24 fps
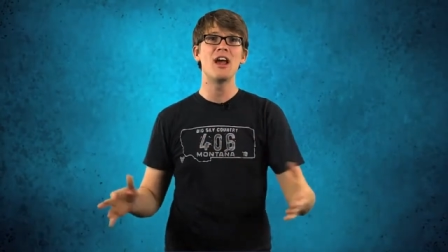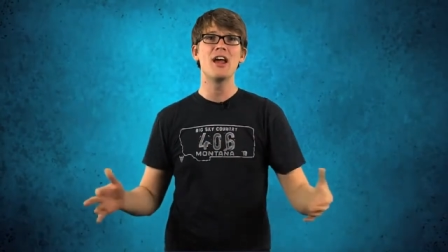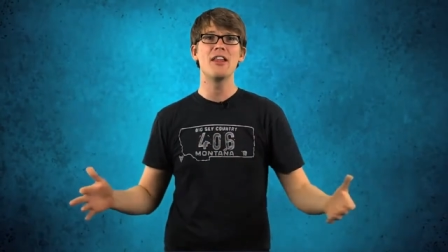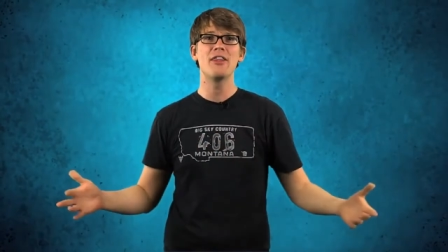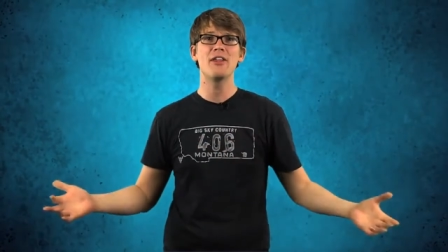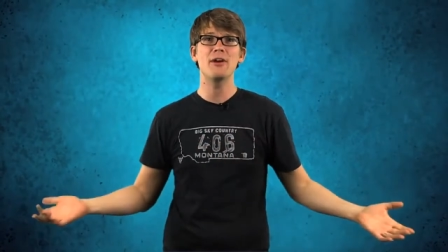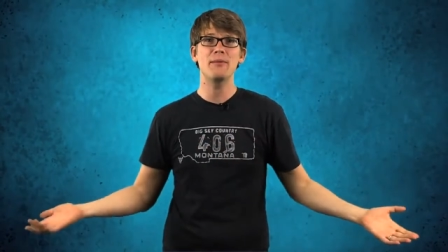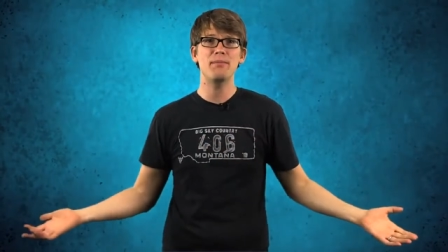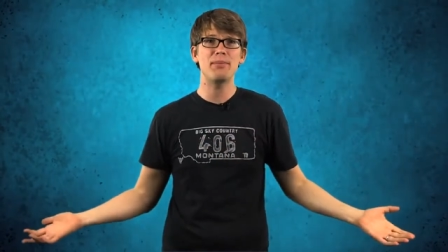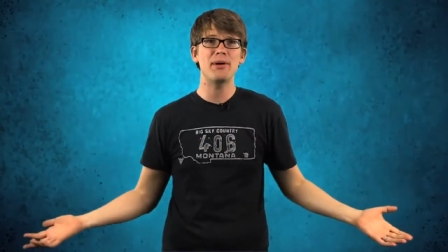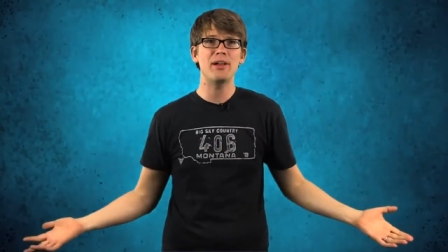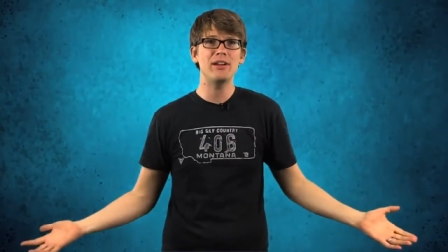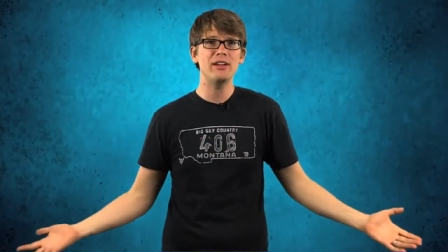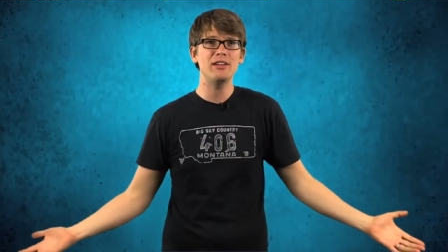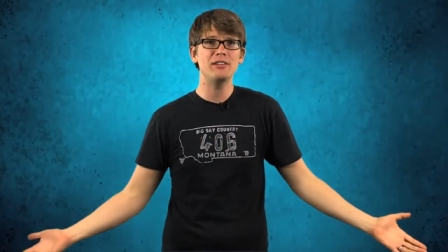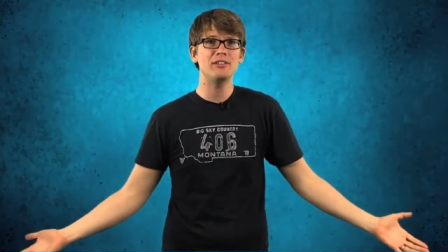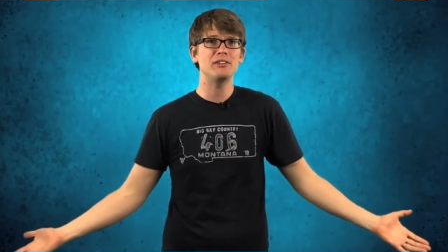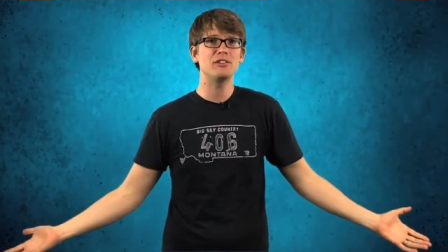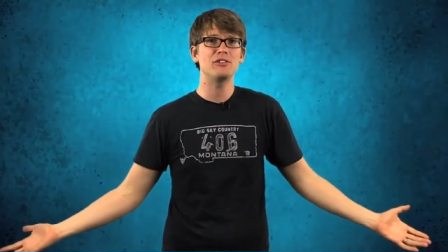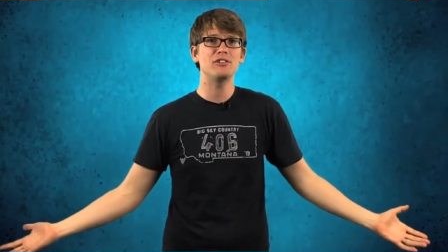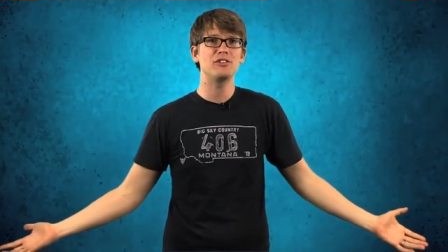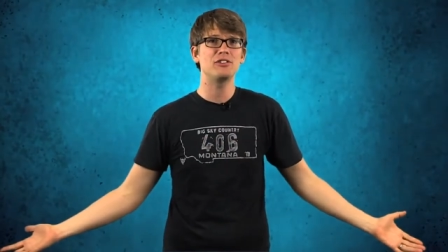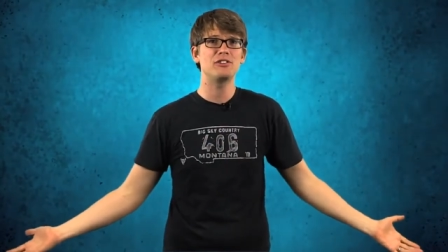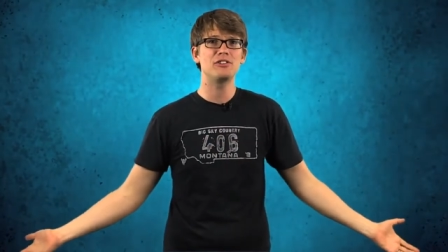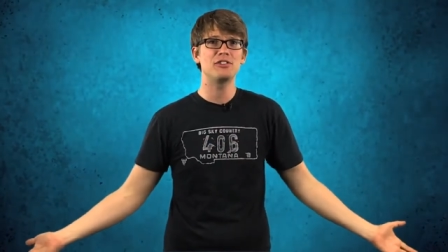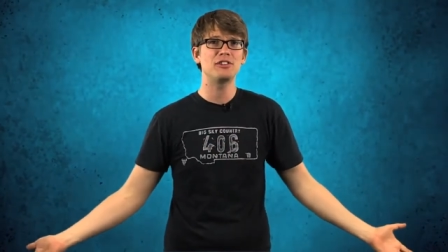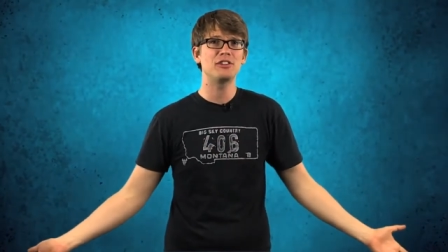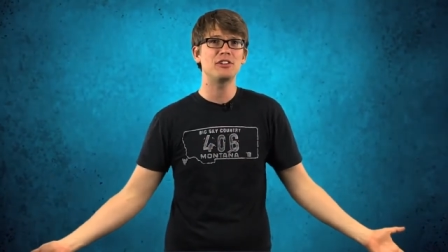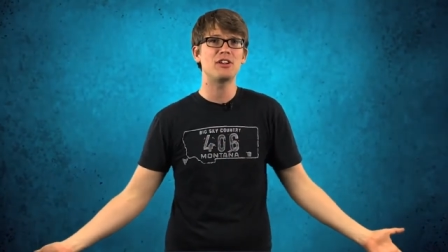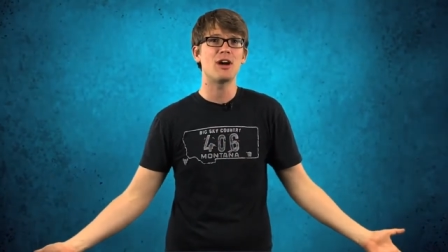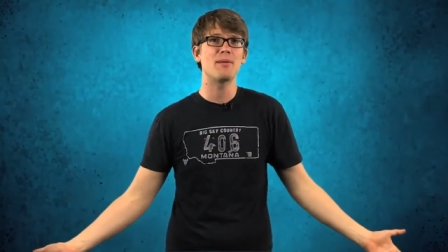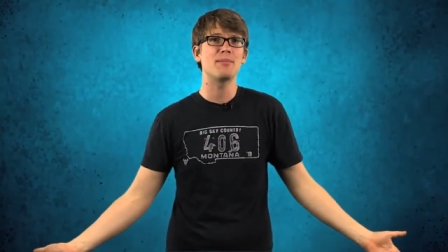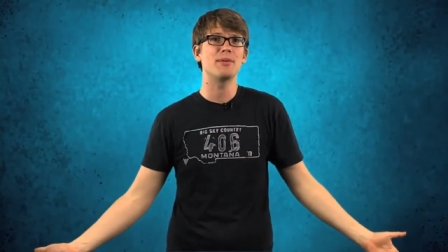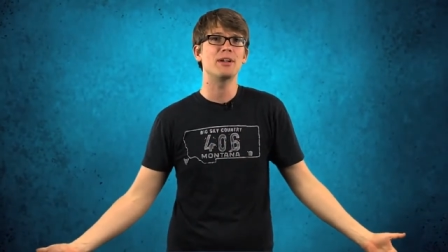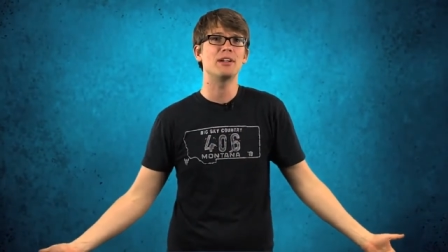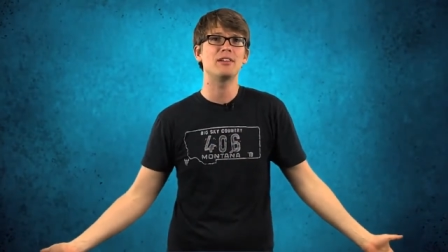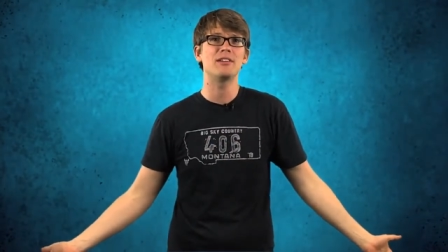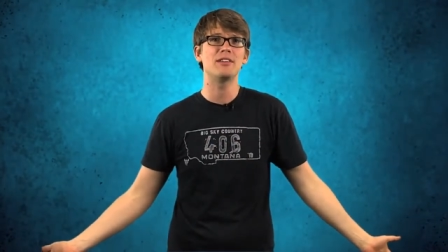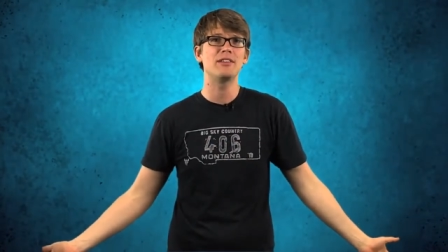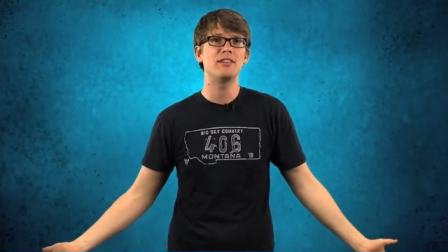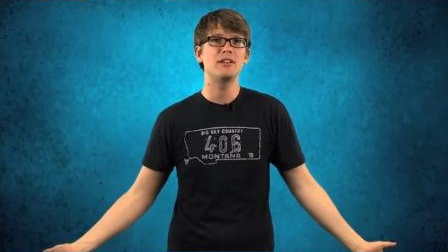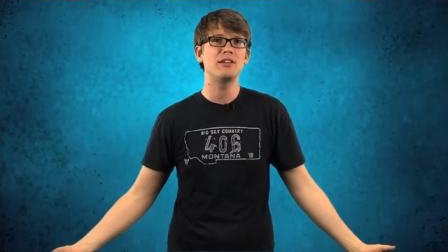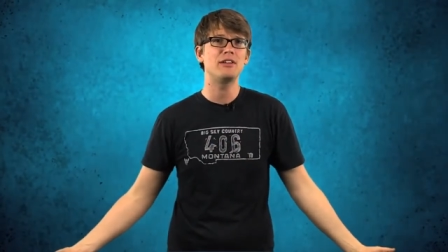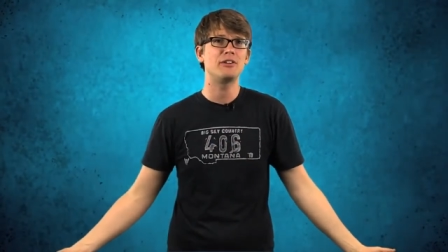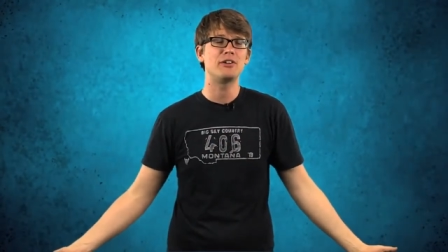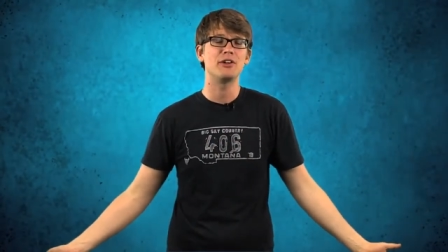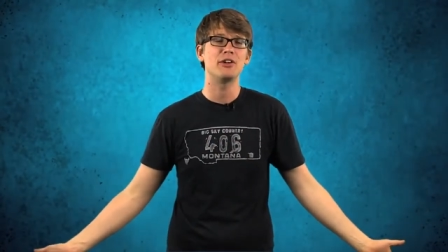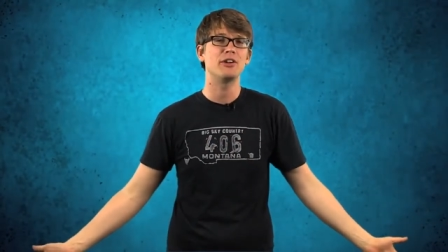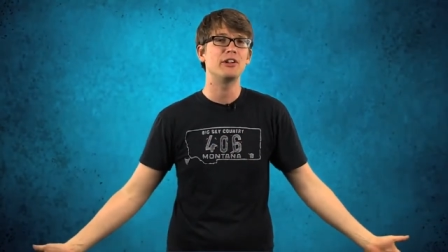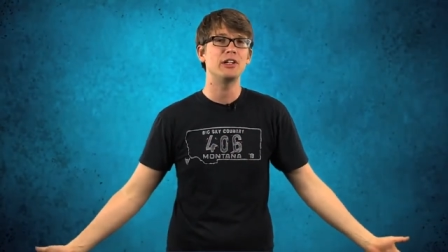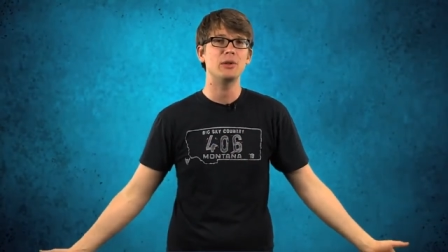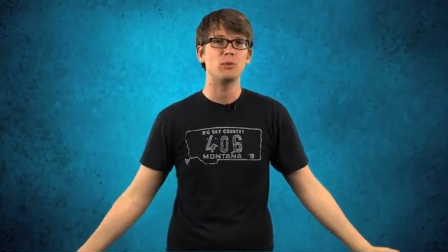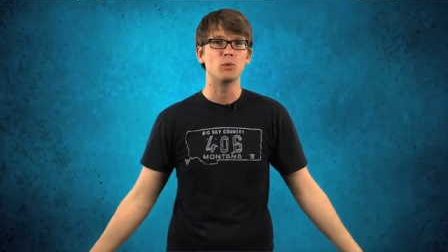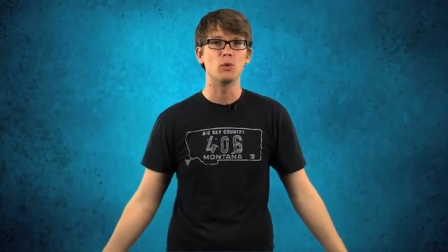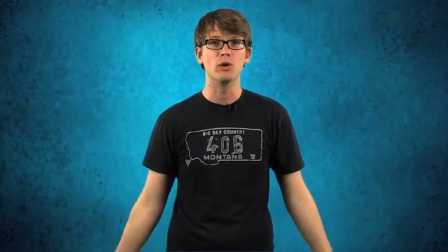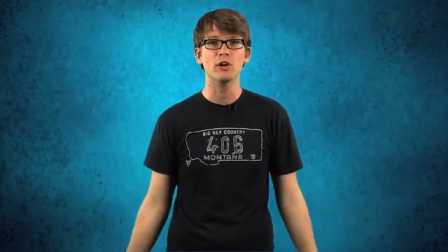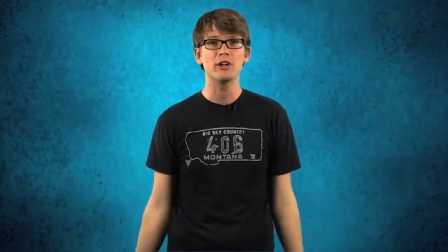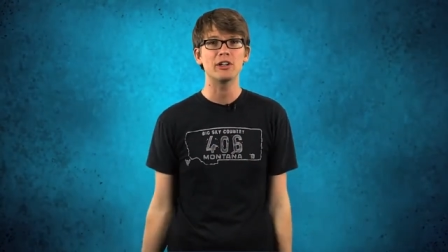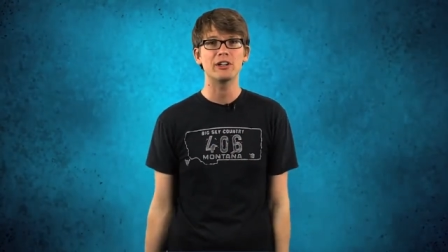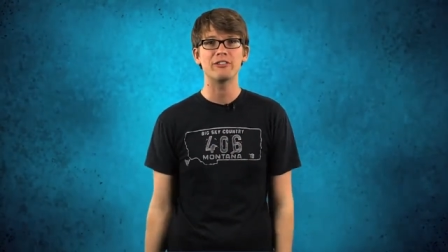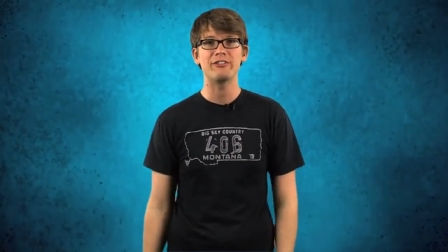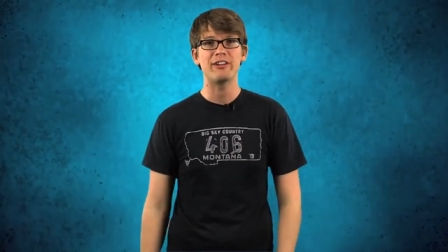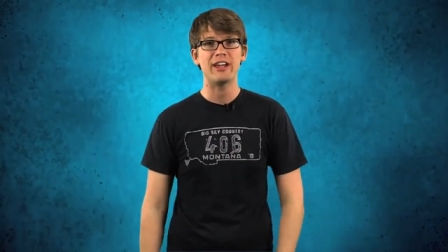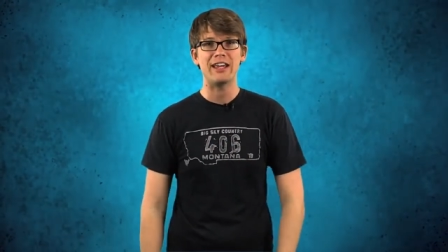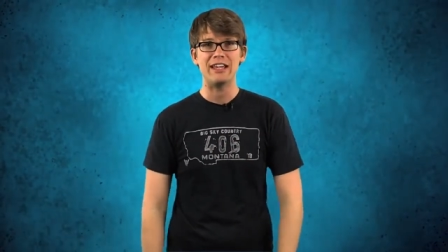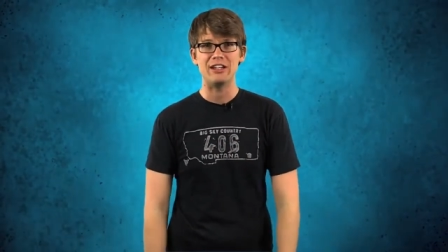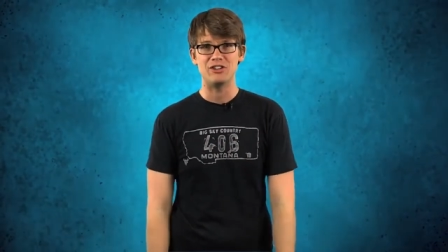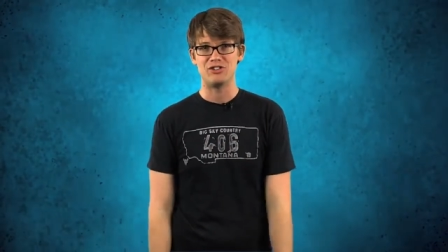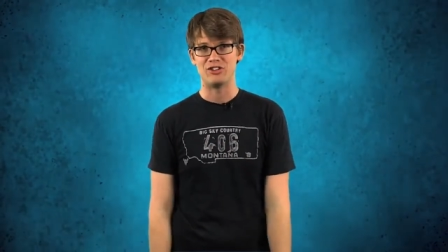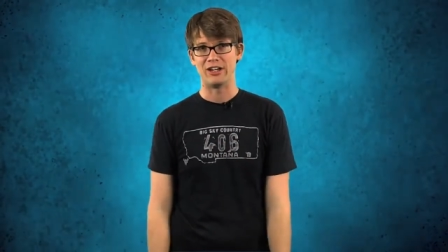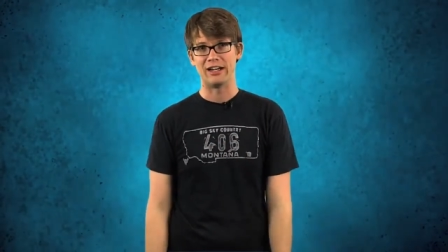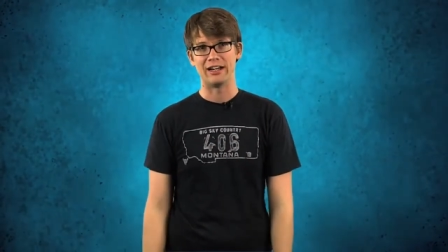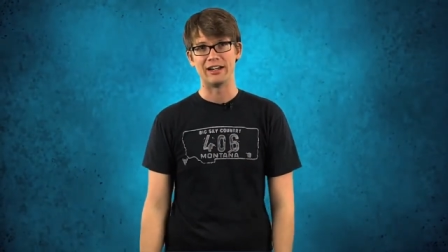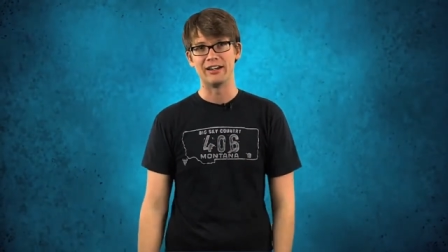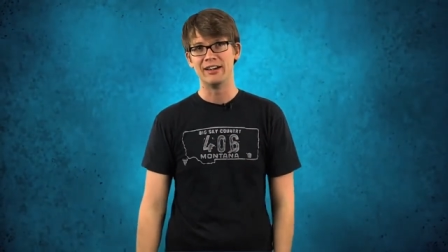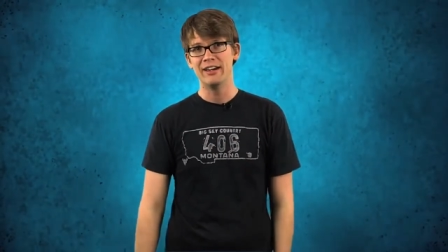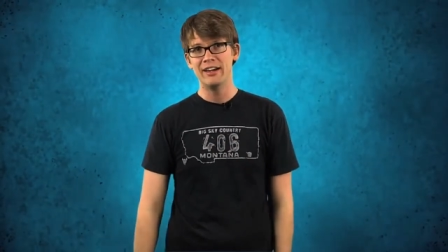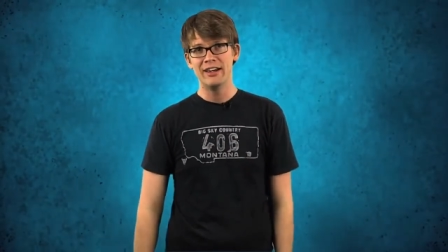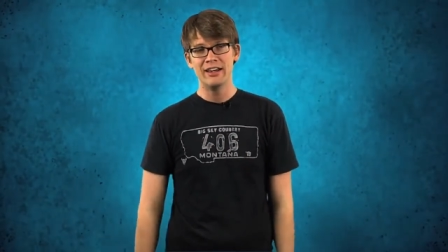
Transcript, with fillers: their bodies are just succumbing to the dirty work of aging.